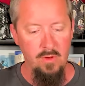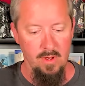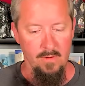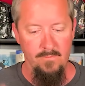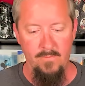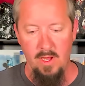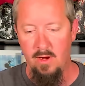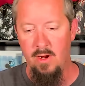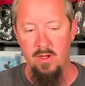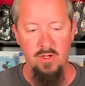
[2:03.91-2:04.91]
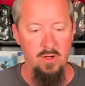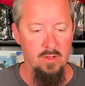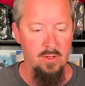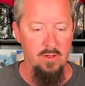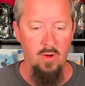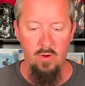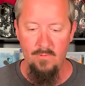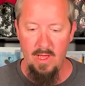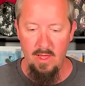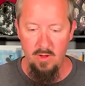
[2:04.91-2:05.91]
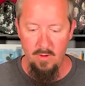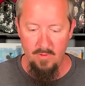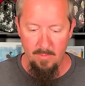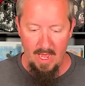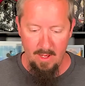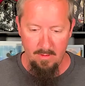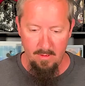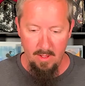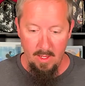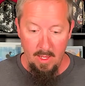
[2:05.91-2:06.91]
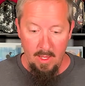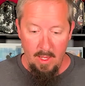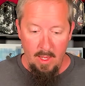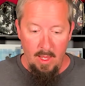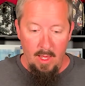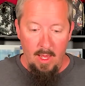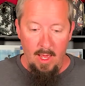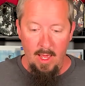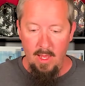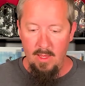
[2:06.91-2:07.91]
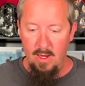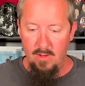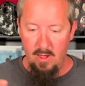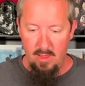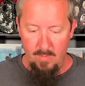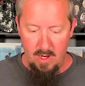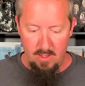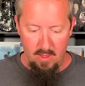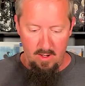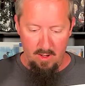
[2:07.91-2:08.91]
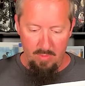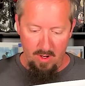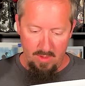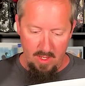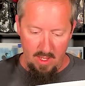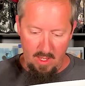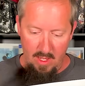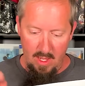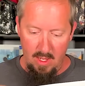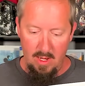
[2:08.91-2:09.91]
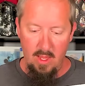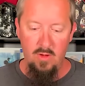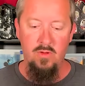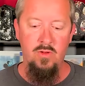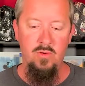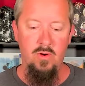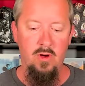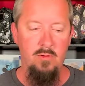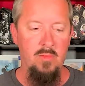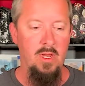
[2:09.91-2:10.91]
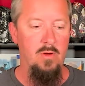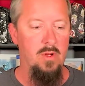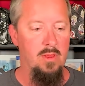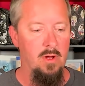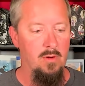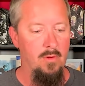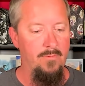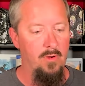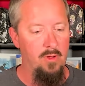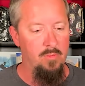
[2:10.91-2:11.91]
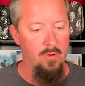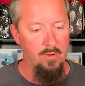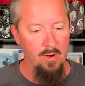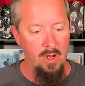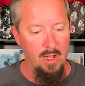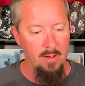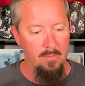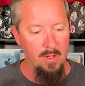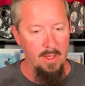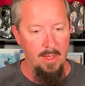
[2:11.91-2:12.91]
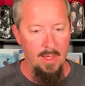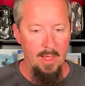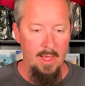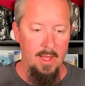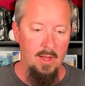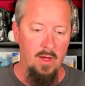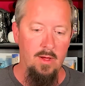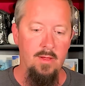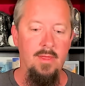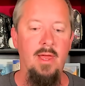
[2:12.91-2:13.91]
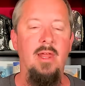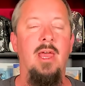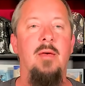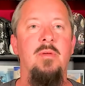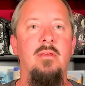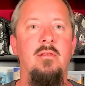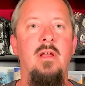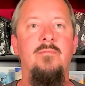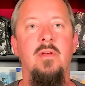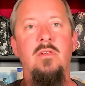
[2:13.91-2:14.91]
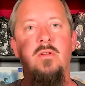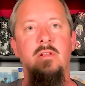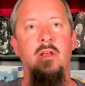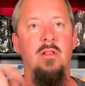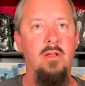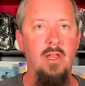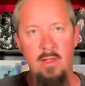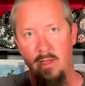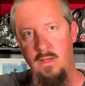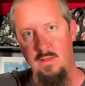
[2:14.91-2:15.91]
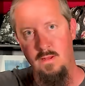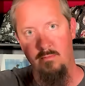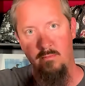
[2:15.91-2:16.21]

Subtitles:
You can figure out your total value of your box. And then it talks about their third birthday and how to earn money with their referral program. And all that happy stuff. And you can take a look at it, like I said.